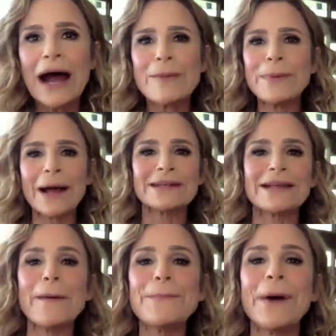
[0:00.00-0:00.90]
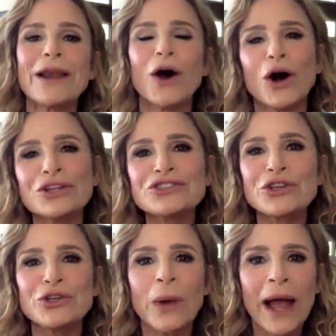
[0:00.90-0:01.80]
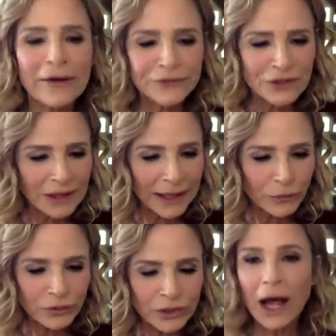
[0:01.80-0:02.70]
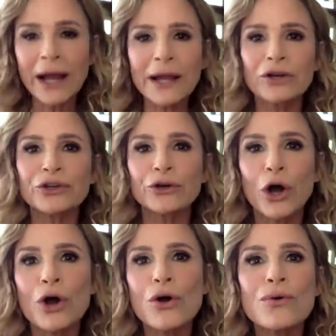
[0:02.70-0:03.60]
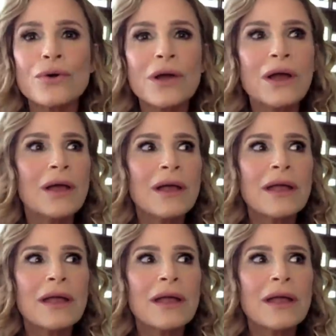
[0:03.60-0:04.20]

But uh, but also you have to like rely on your own